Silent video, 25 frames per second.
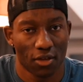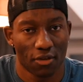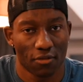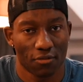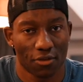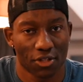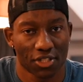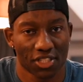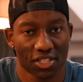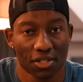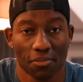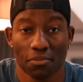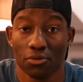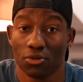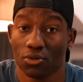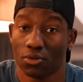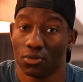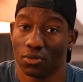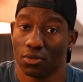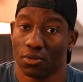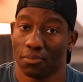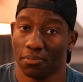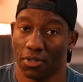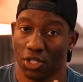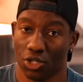Very simple.
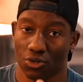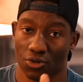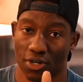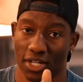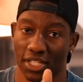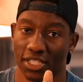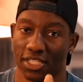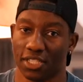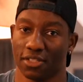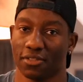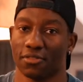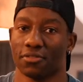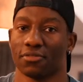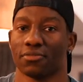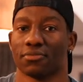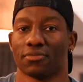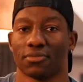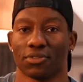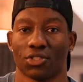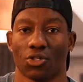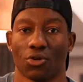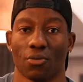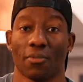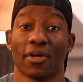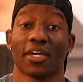Be creative.
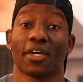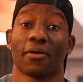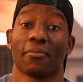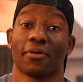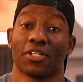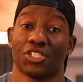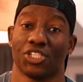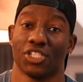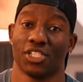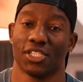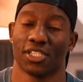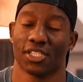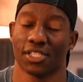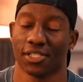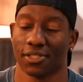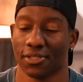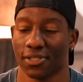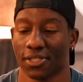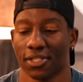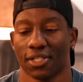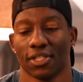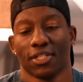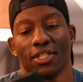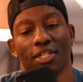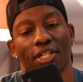It will make it much easier.
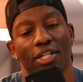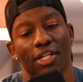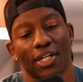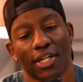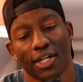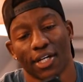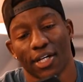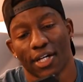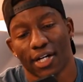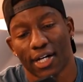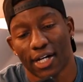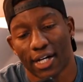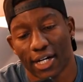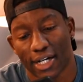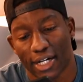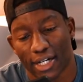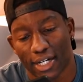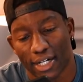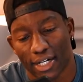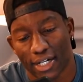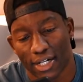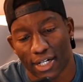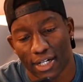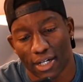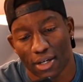
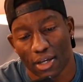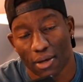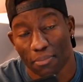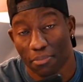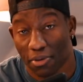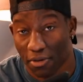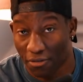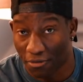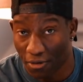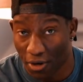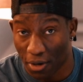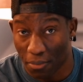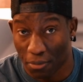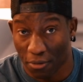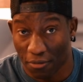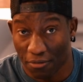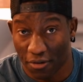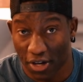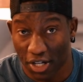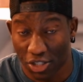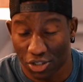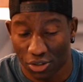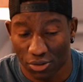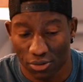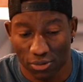And be very
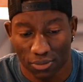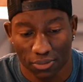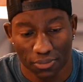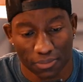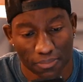professional.